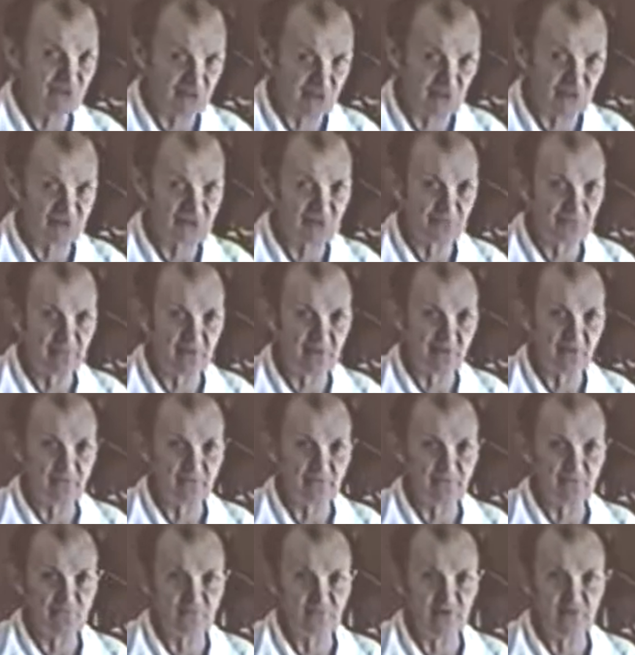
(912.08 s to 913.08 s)
Jezebel,
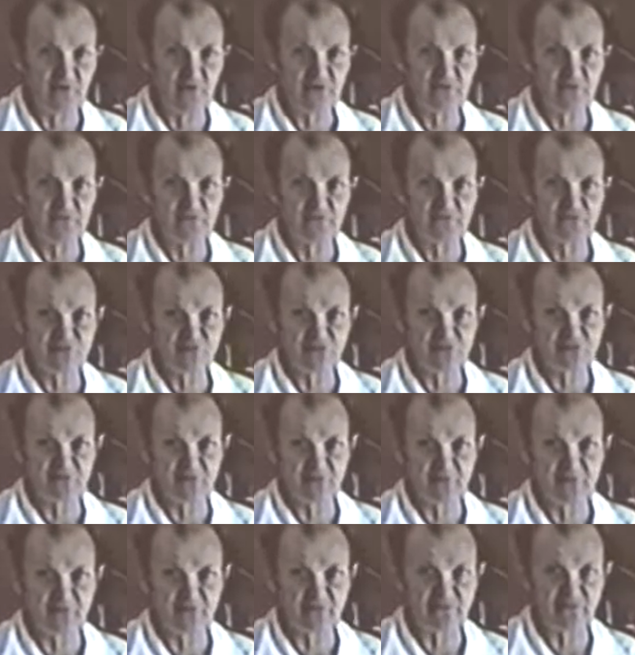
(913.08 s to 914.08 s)
right?
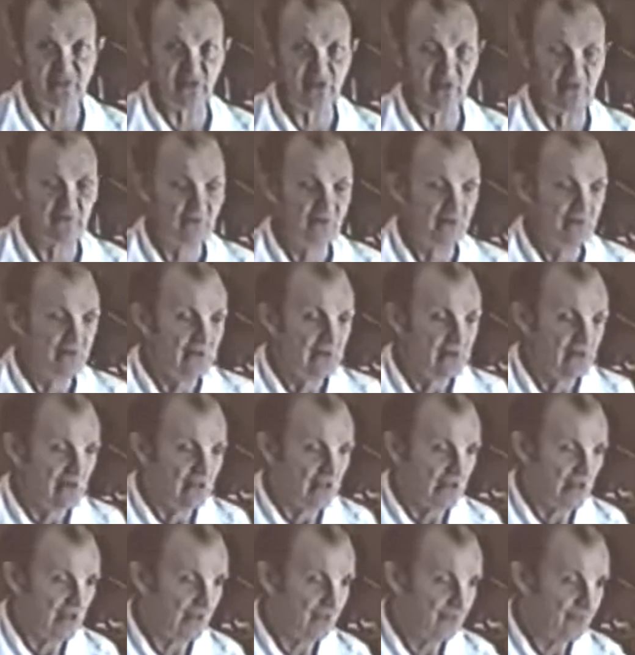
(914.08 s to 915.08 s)
Jezebel. Now,
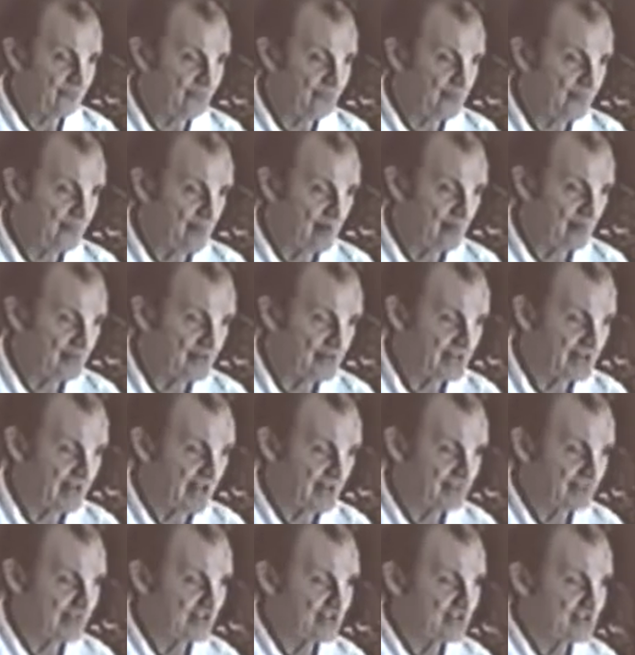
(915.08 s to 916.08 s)
if the Roman
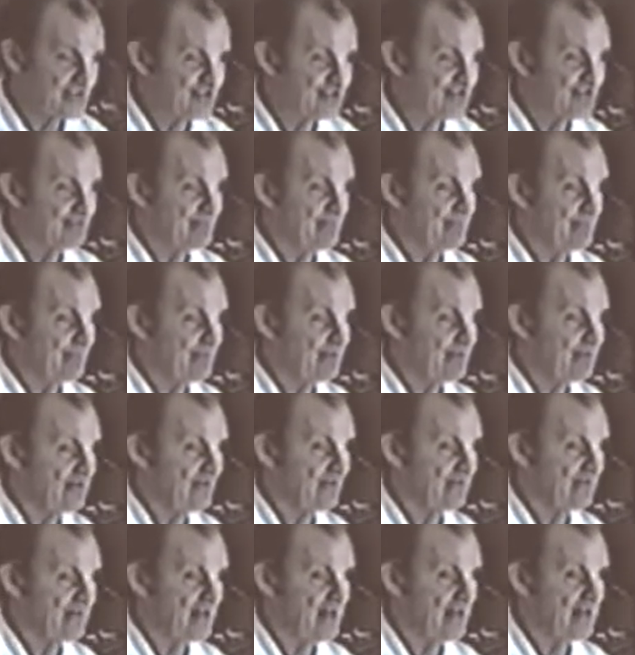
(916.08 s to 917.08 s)
Catholic system in the middle of
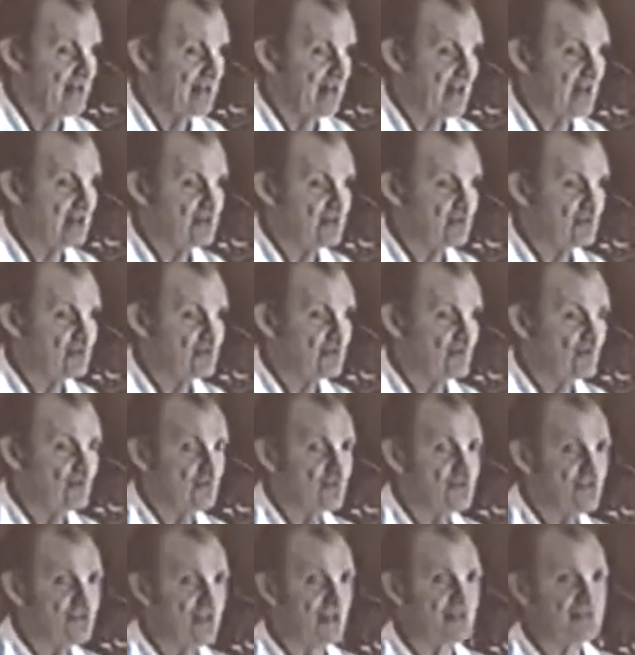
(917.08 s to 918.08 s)
the Dark Ages was
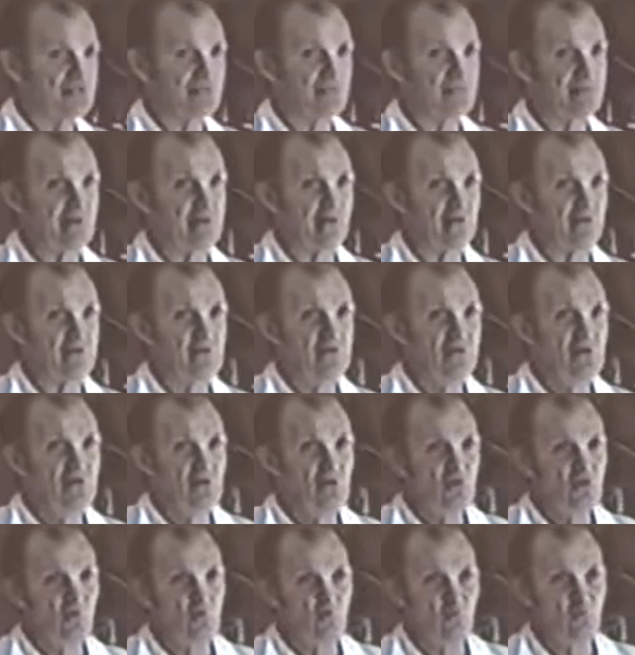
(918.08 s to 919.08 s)
called Jezebel,
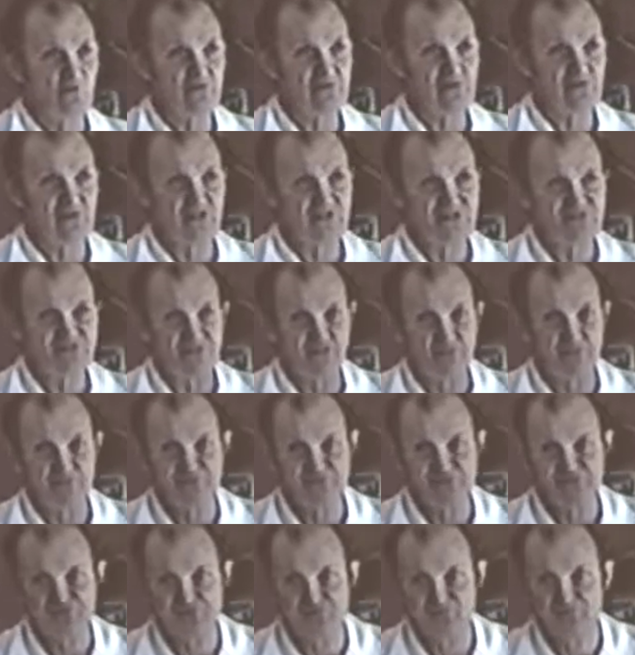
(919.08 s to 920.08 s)
what will that same
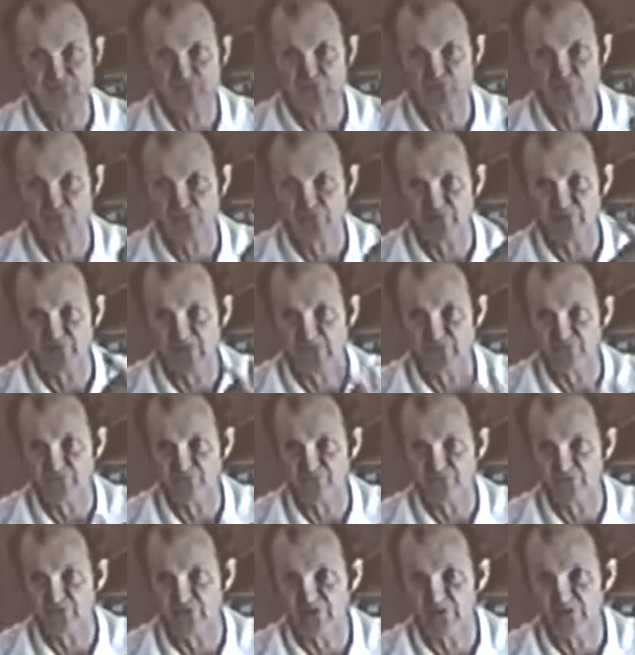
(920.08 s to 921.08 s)
system be called at the end
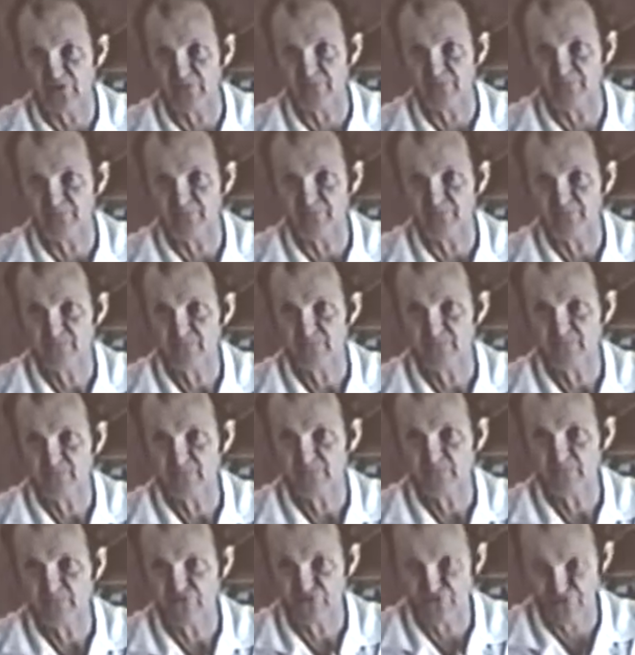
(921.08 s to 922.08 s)
of time?
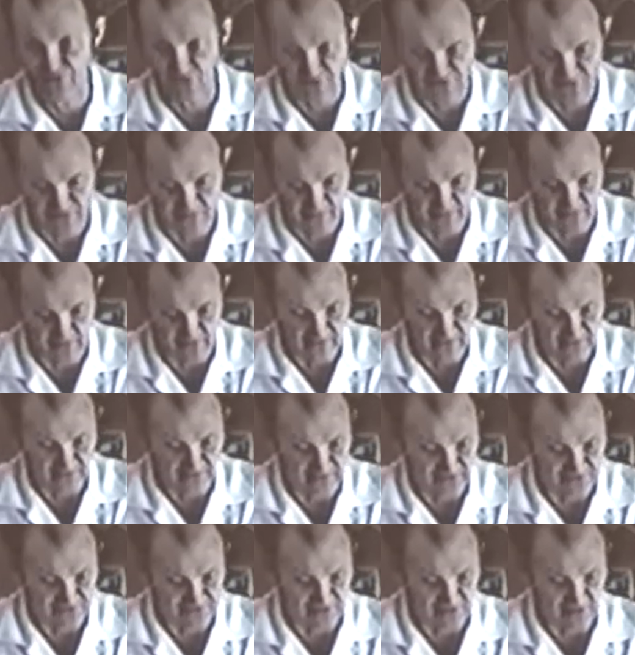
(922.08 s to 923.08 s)
Jezebel,
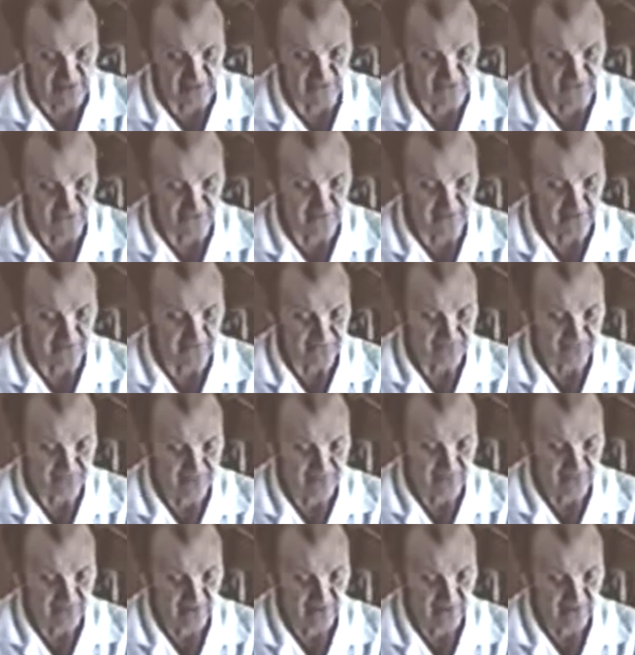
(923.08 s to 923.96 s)
the same thing.